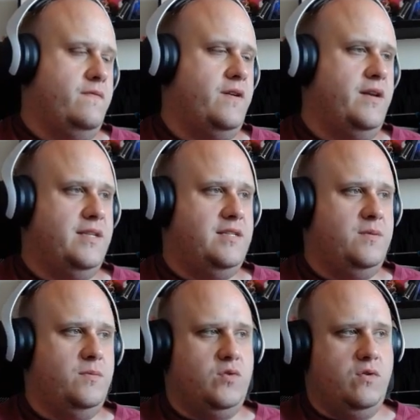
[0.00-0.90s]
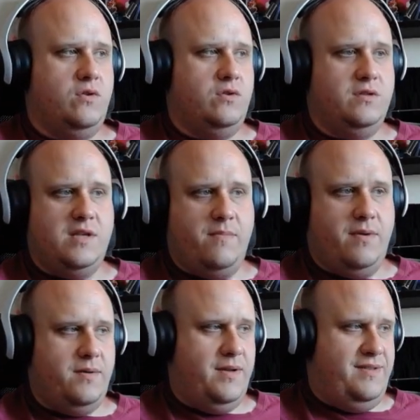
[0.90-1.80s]
Finally get to see what Zorok looks like,
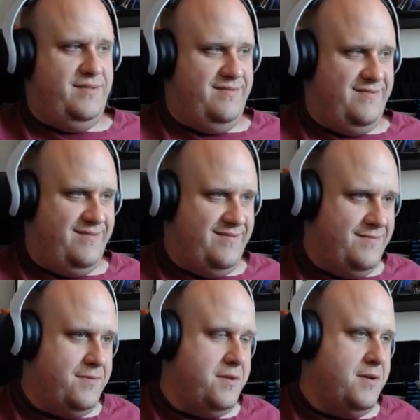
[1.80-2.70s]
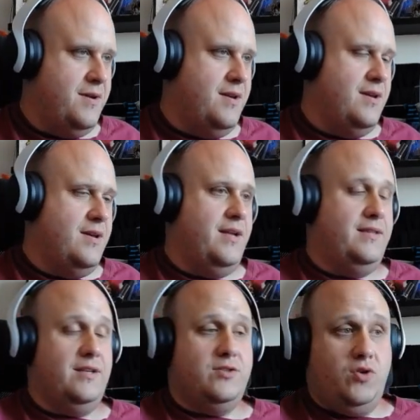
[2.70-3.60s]
by the way.
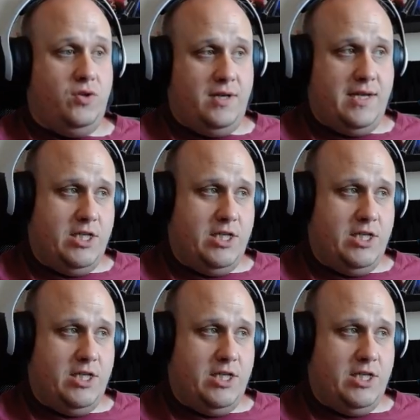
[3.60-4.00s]
It does not look like